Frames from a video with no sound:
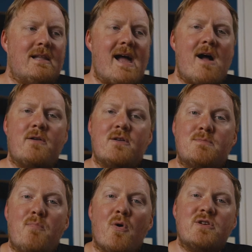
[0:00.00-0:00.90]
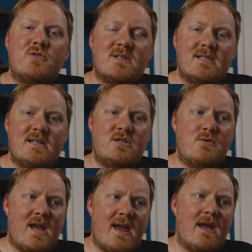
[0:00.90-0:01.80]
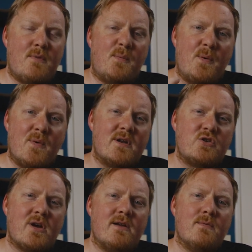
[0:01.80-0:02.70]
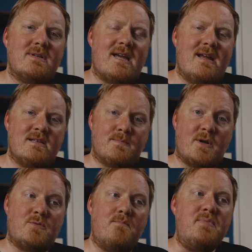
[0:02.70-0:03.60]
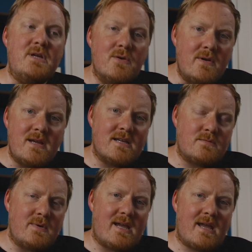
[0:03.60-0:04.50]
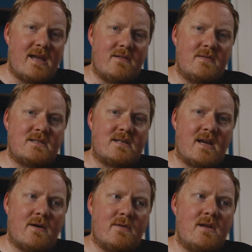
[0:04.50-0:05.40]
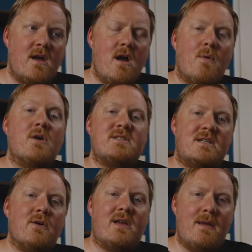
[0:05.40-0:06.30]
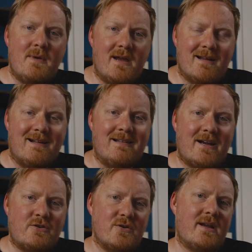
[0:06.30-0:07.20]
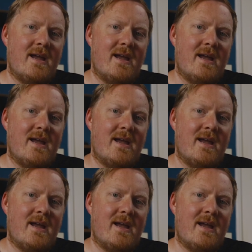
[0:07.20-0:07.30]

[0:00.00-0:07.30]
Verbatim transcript: loud and as boisterously as you can, but we wanna try to retain as much beauty as we can in the sound while still keeping it electric